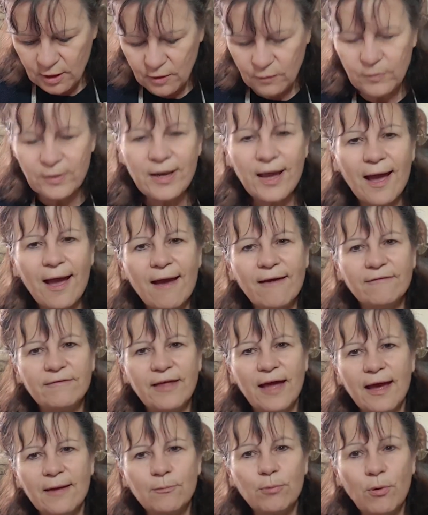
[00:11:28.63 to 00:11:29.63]
We have
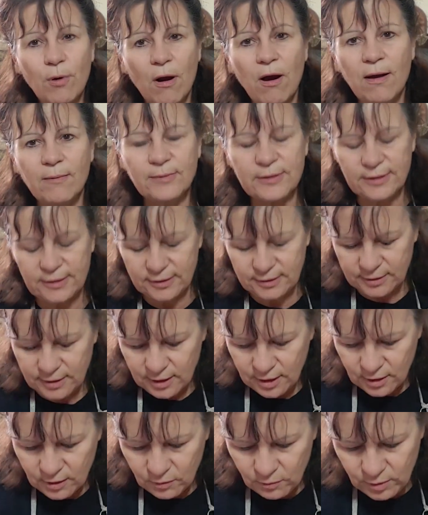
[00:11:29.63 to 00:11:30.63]
that promise.
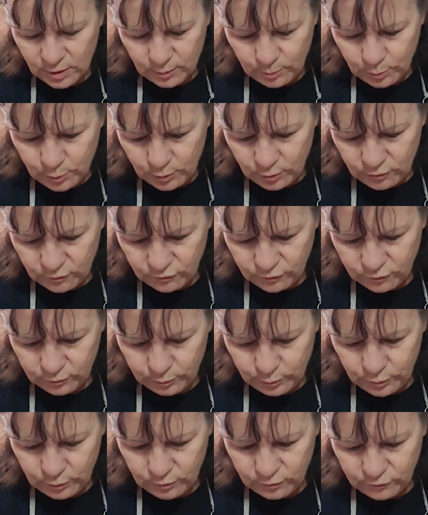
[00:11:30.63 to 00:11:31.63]
What a beautiful,
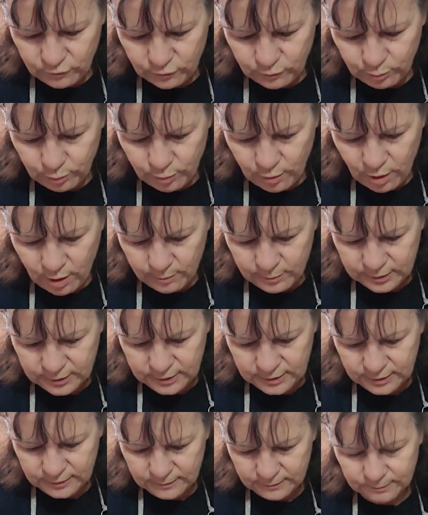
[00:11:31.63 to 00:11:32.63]
beautiful
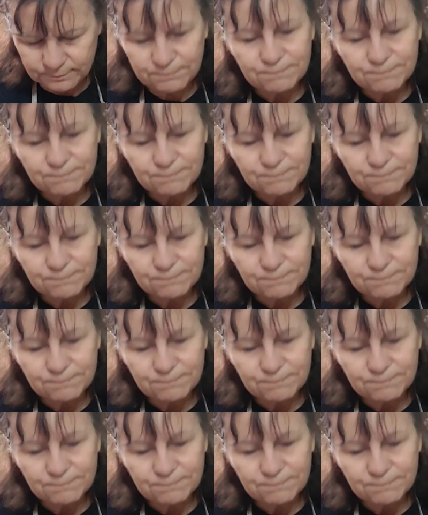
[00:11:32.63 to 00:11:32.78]
promise.